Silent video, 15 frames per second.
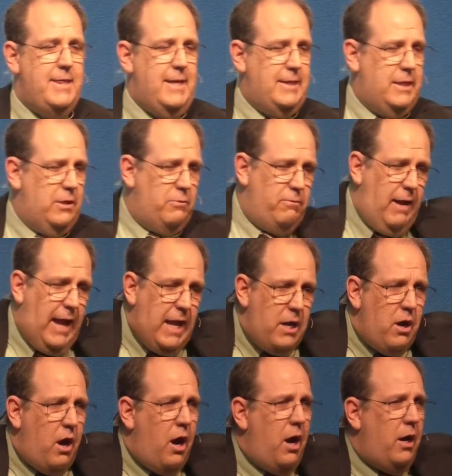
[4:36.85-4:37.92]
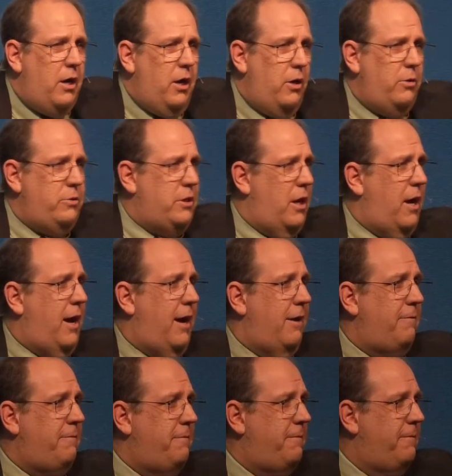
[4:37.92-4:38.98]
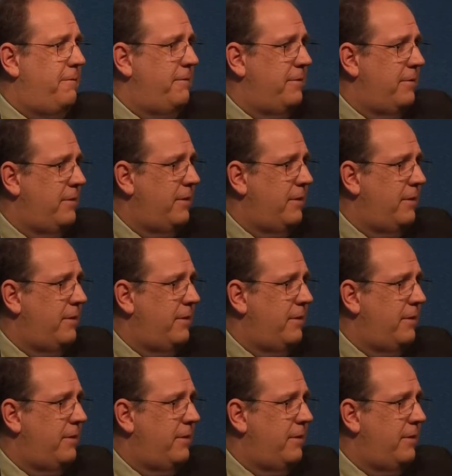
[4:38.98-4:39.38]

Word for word: that the radar goes off